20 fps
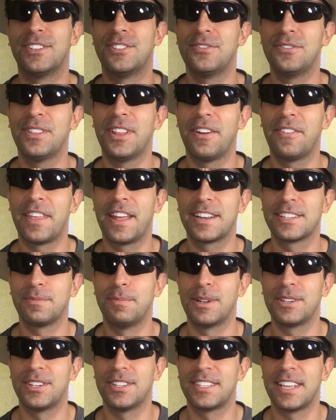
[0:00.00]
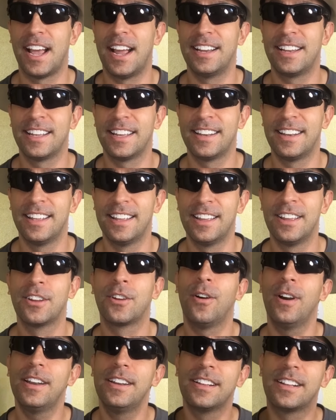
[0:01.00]
Did you love that as much as I did?
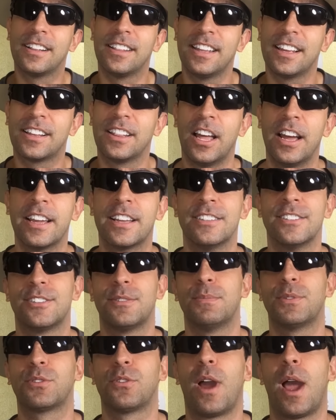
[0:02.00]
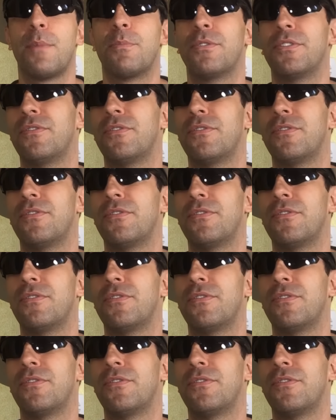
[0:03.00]
Go ahead and click like and subscribe.